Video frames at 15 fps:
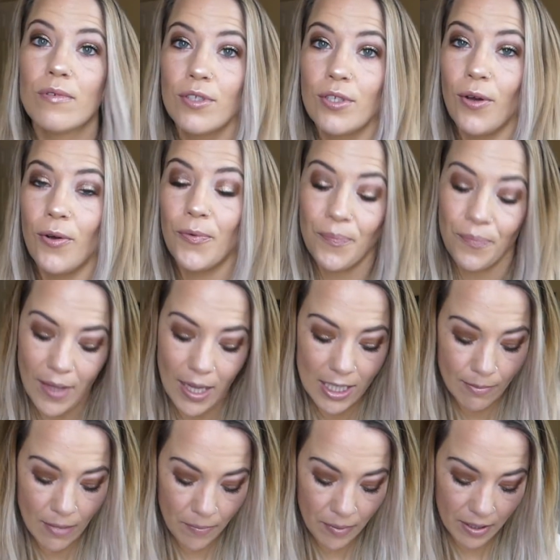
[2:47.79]
So that's
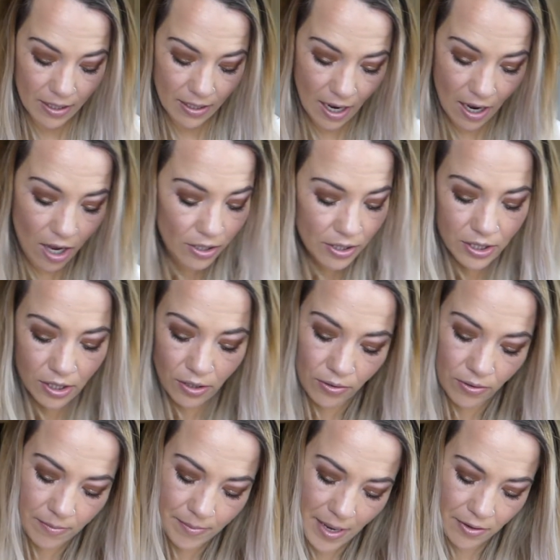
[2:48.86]
my opinion. I
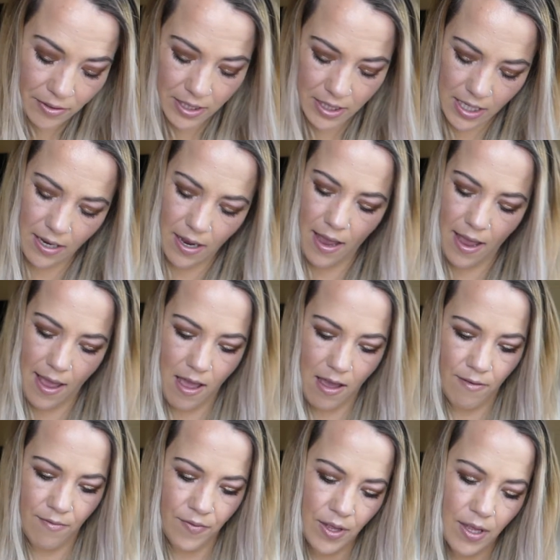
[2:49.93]
also am now seeing I
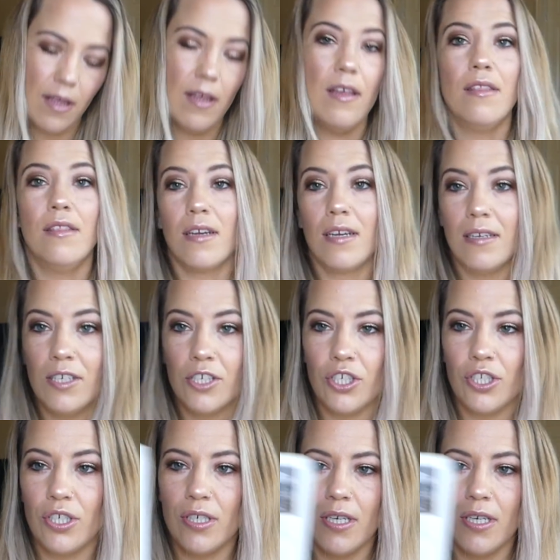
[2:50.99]
have the conditioner.